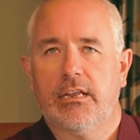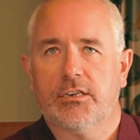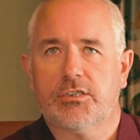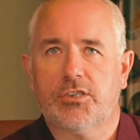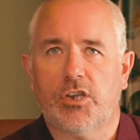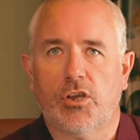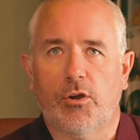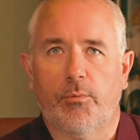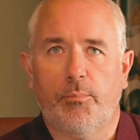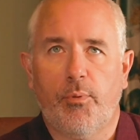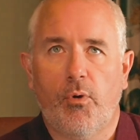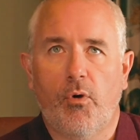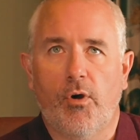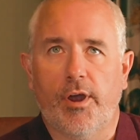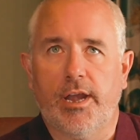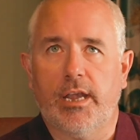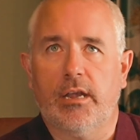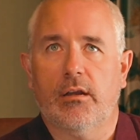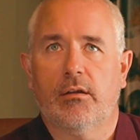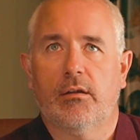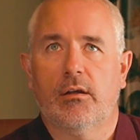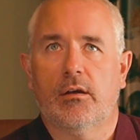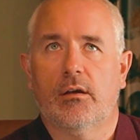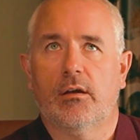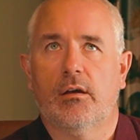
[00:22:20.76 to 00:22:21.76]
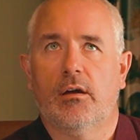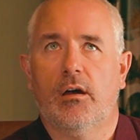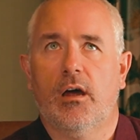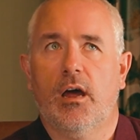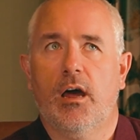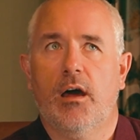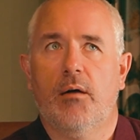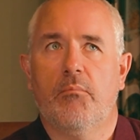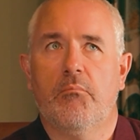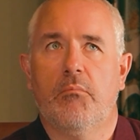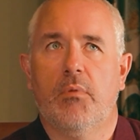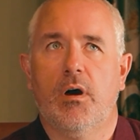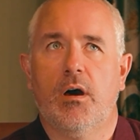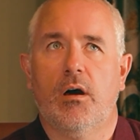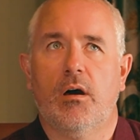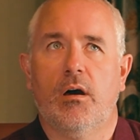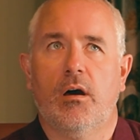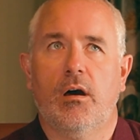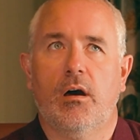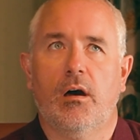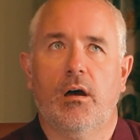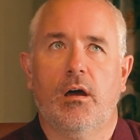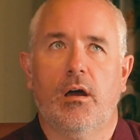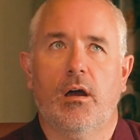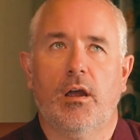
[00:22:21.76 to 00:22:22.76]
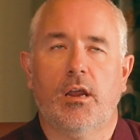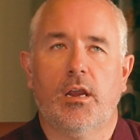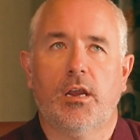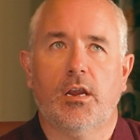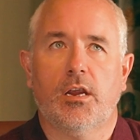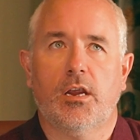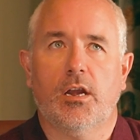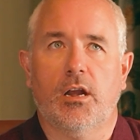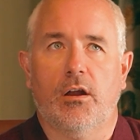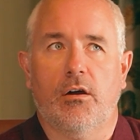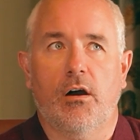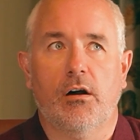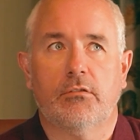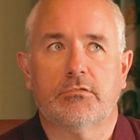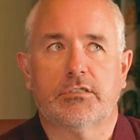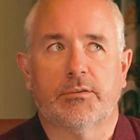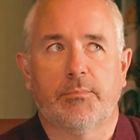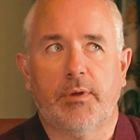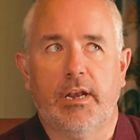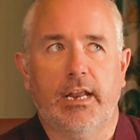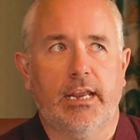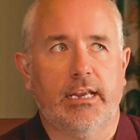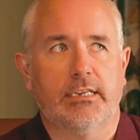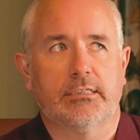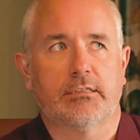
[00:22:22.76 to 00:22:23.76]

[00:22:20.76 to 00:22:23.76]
to your point, ultimately